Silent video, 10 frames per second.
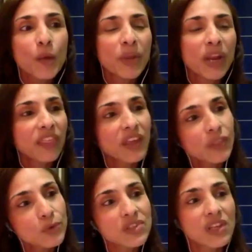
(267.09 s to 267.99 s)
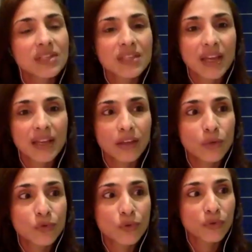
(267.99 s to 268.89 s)
But I think those things that
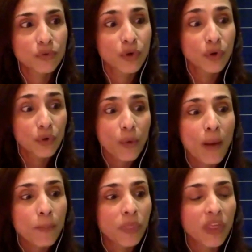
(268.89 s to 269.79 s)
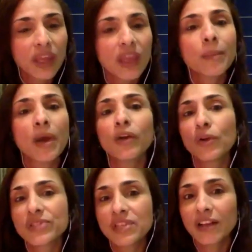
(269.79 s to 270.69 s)
you sort of grow up thinking about
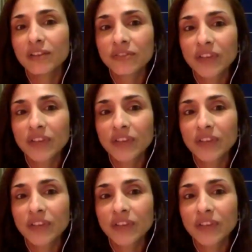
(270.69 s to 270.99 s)
yourself